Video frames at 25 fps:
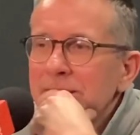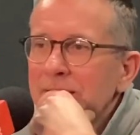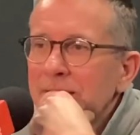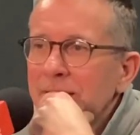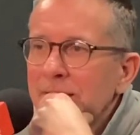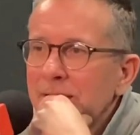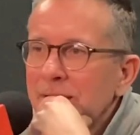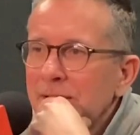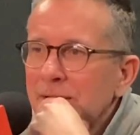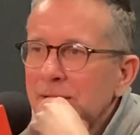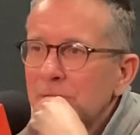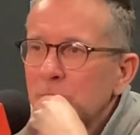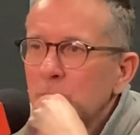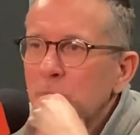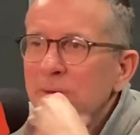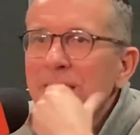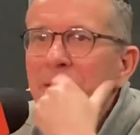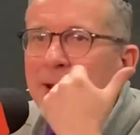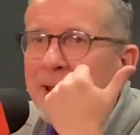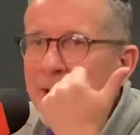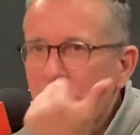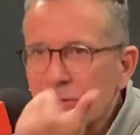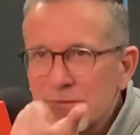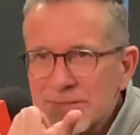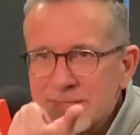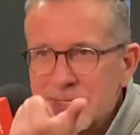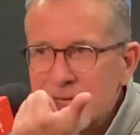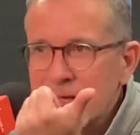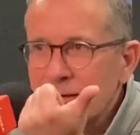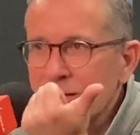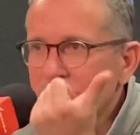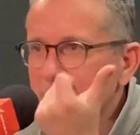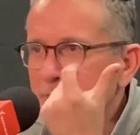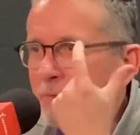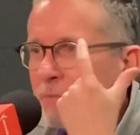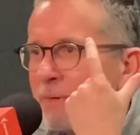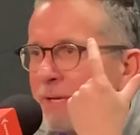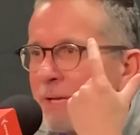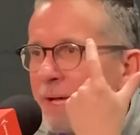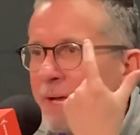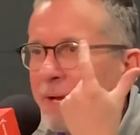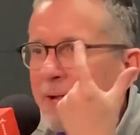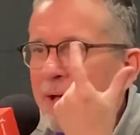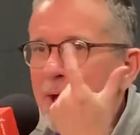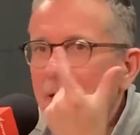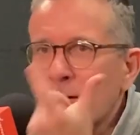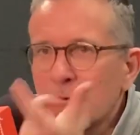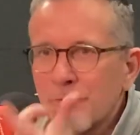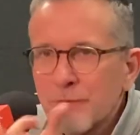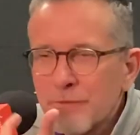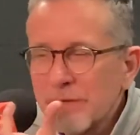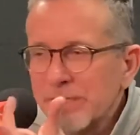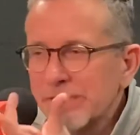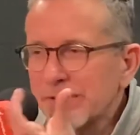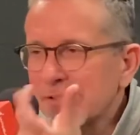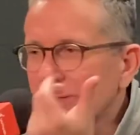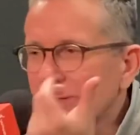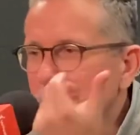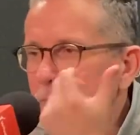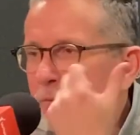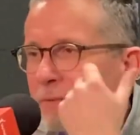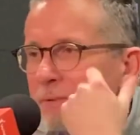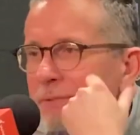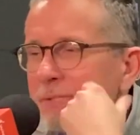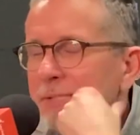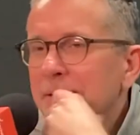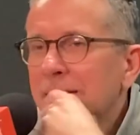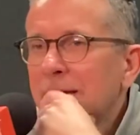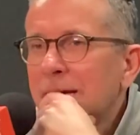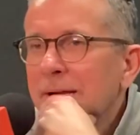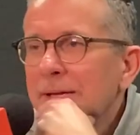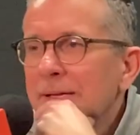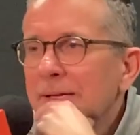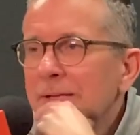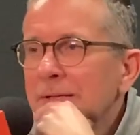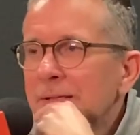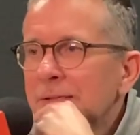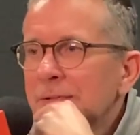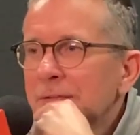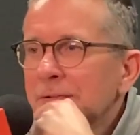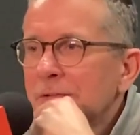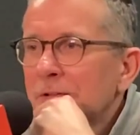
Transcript: And we got out-toughed, we got out-physical tonight.